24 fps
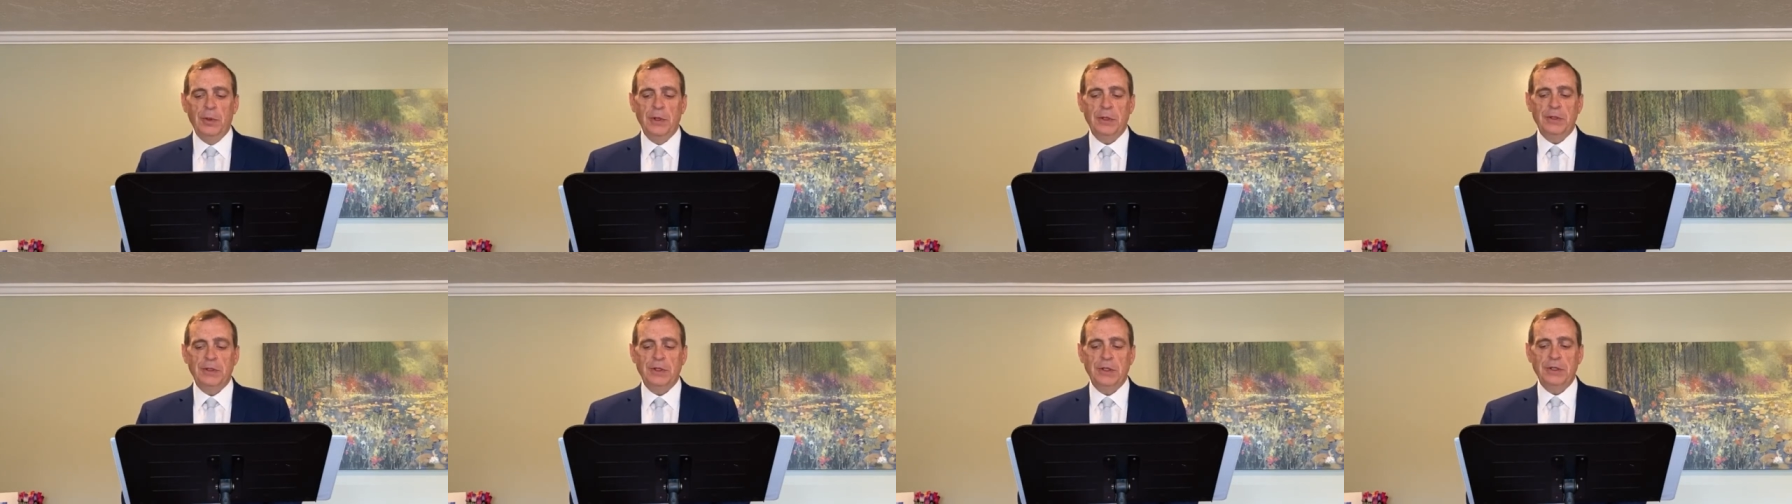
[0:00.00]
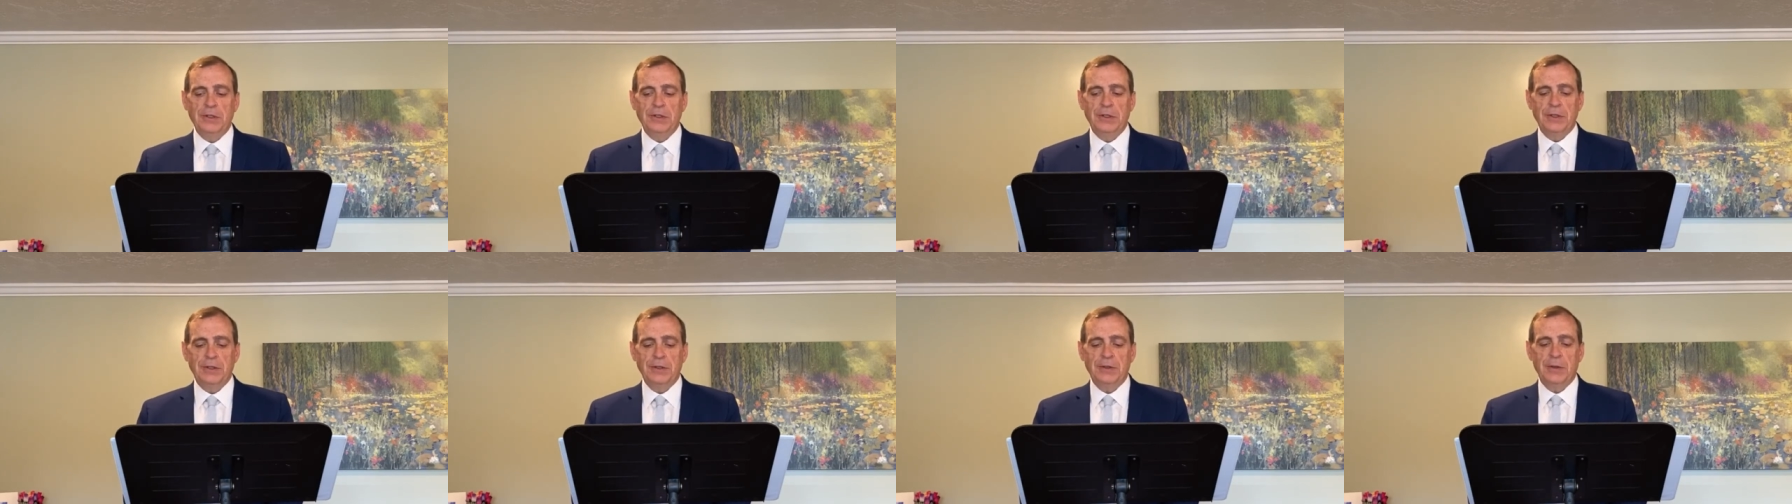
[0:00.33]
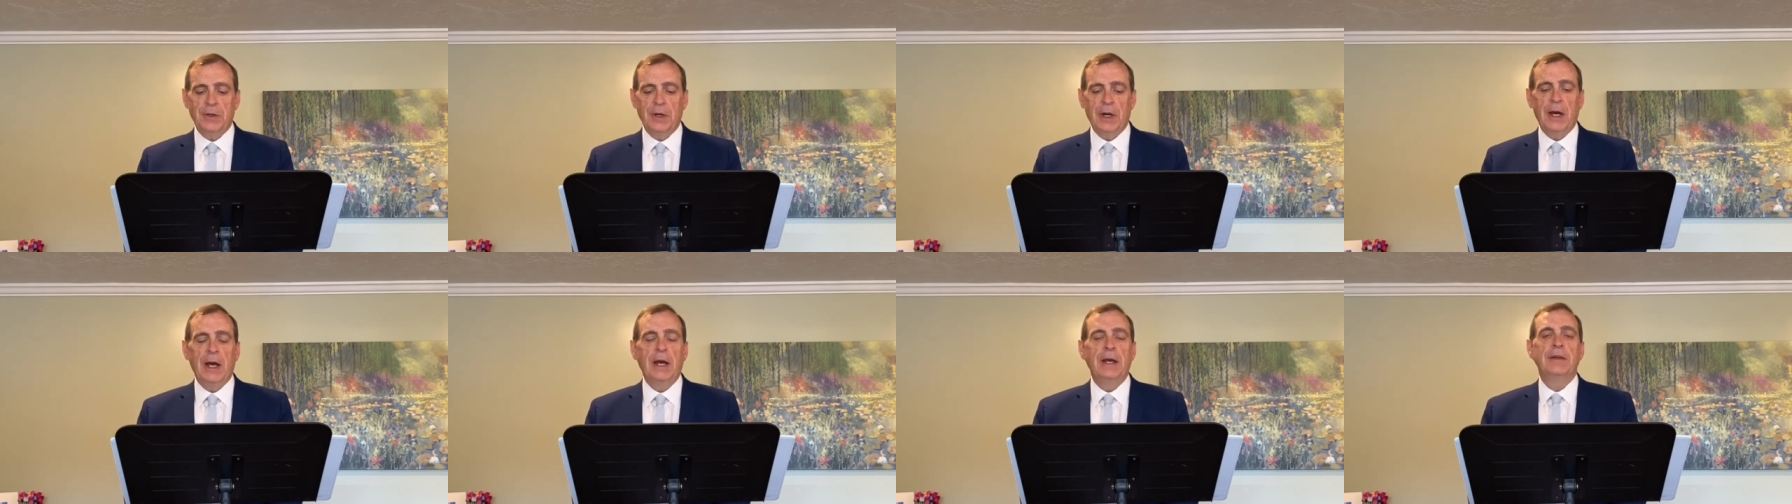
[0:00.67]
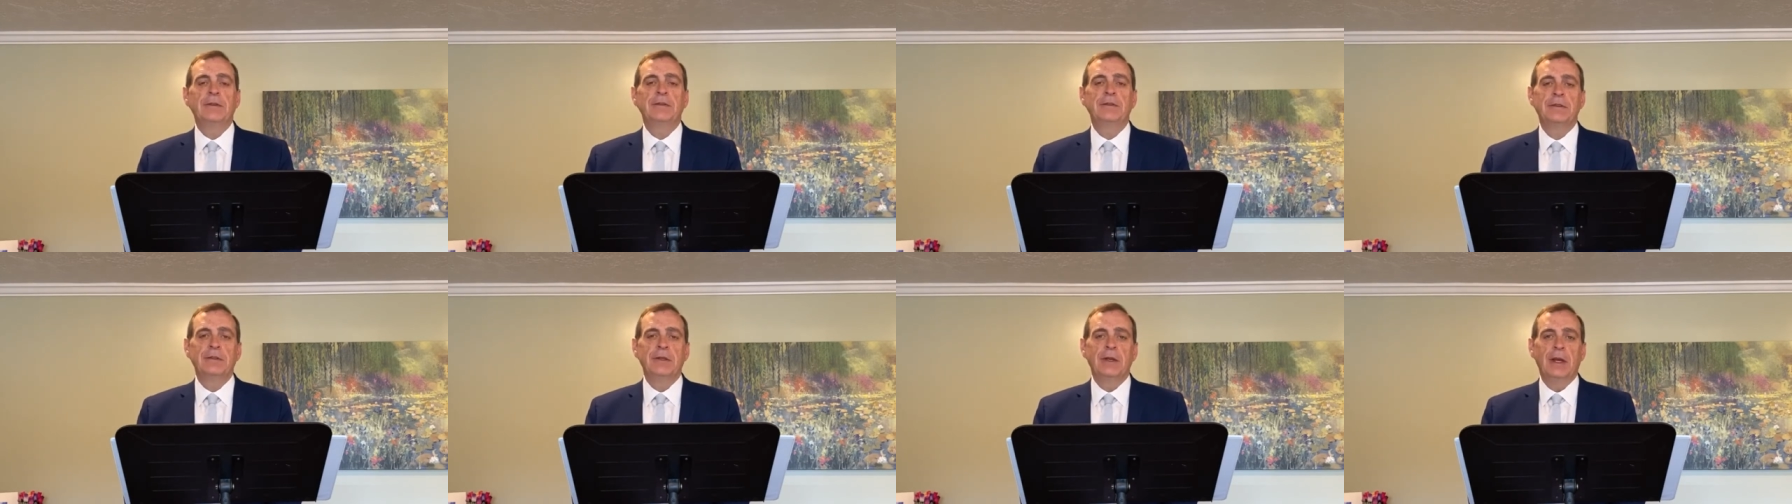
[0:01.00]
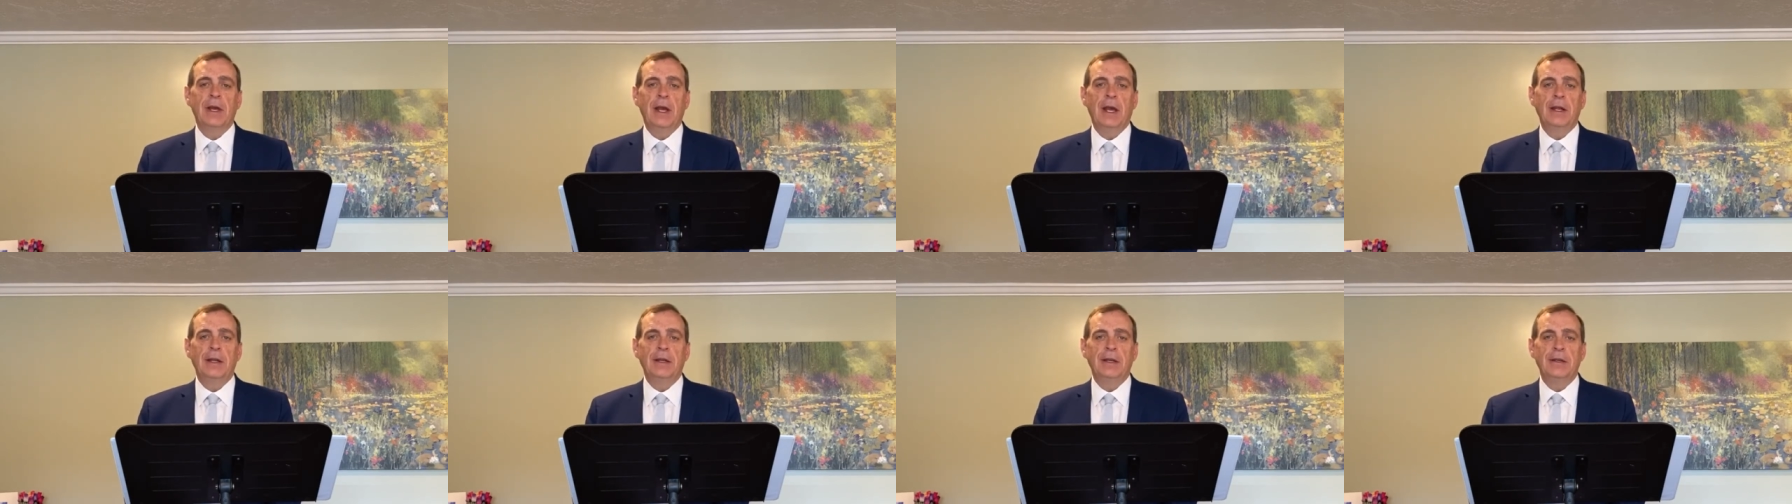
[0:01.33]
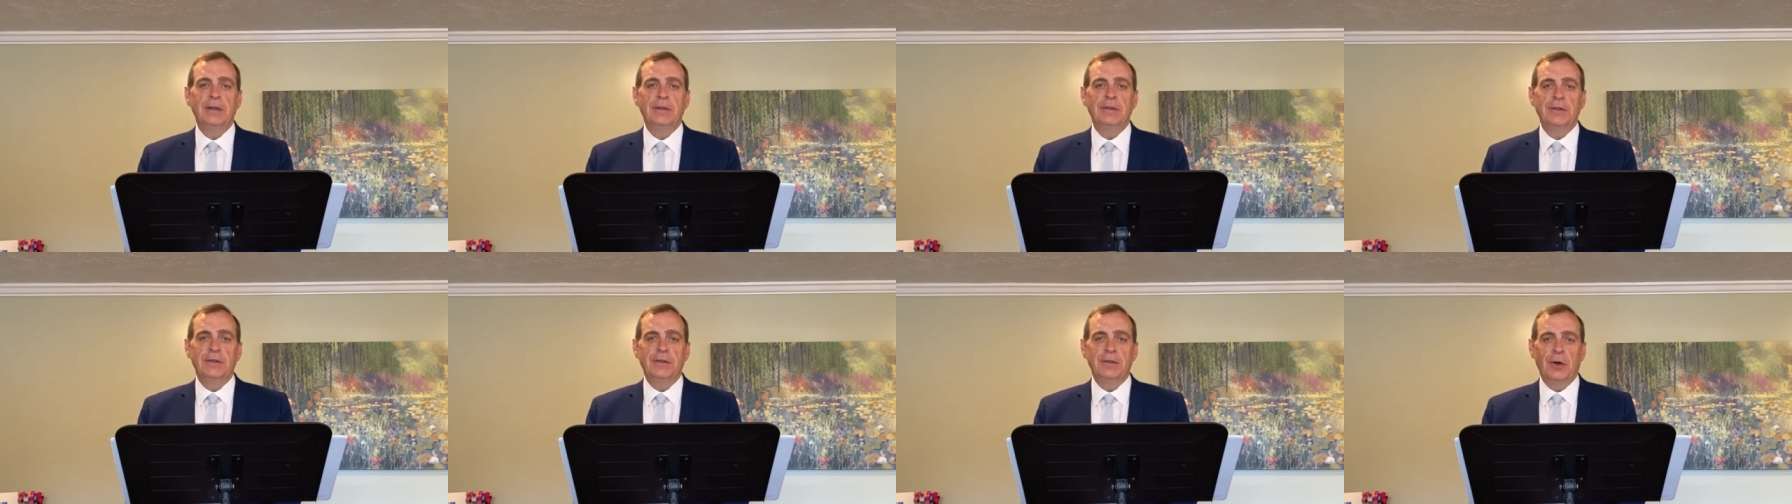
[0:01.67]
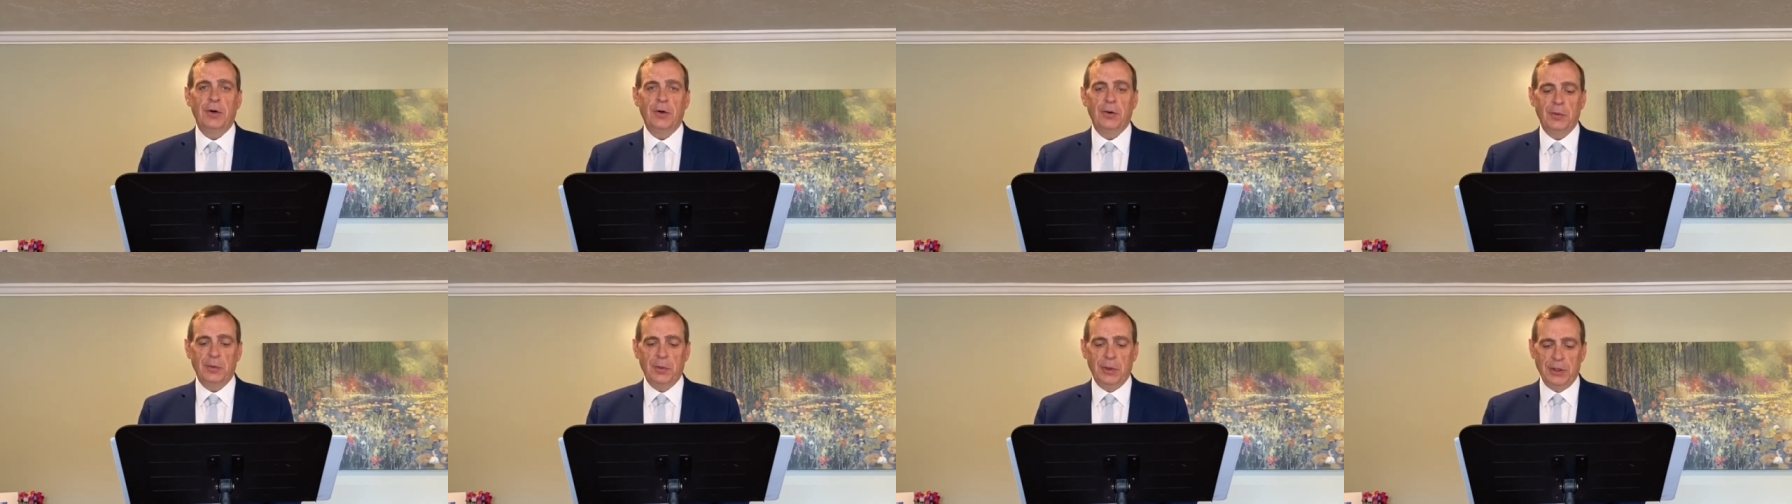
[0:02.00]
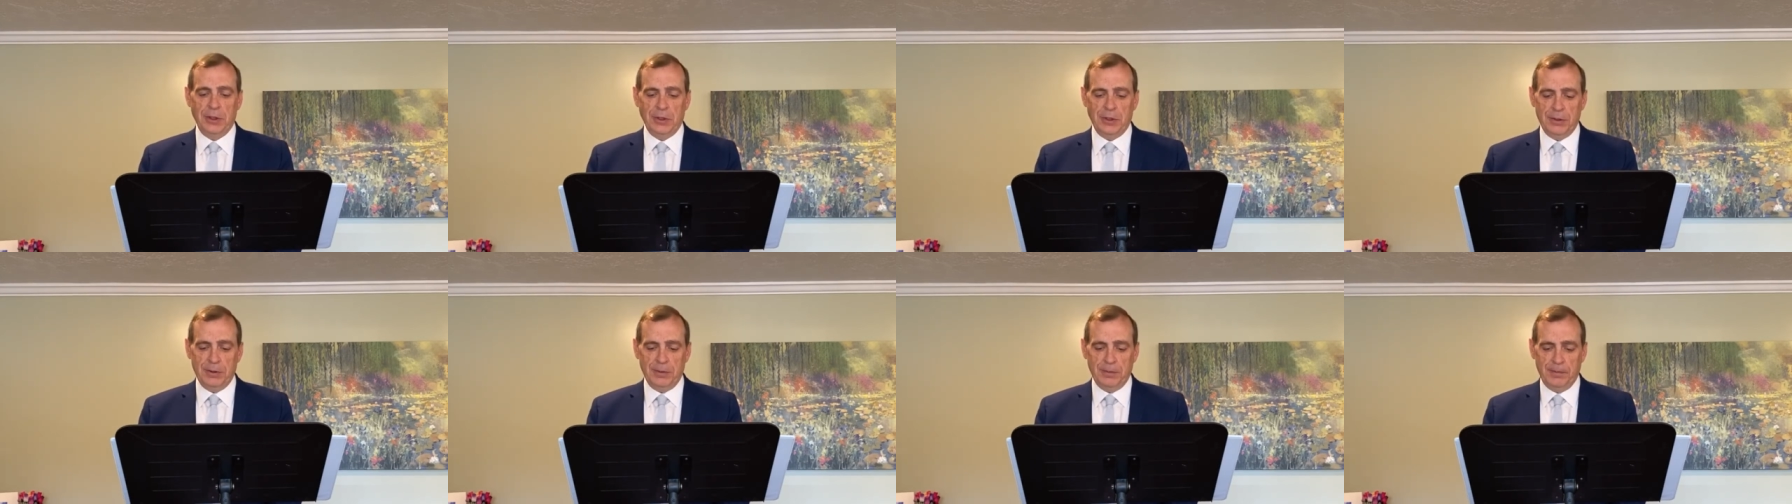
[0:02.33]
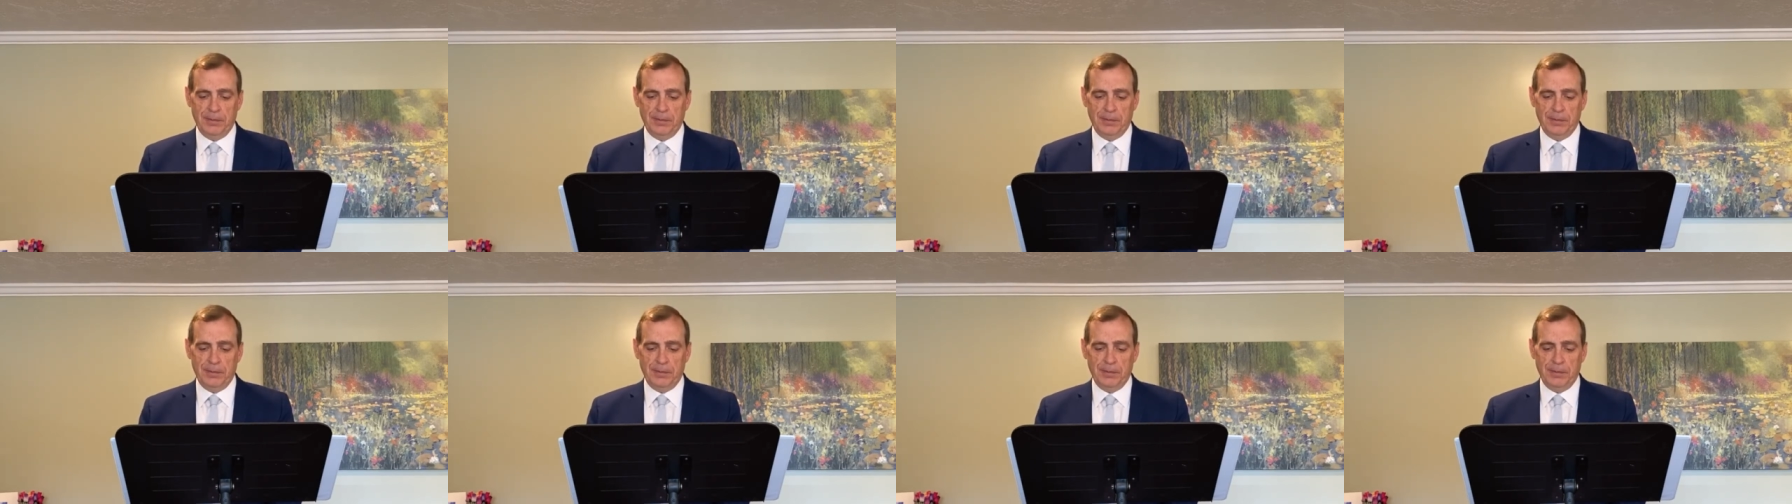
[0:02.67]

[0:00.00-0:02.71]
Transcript: in Jesus Christ and his atonement.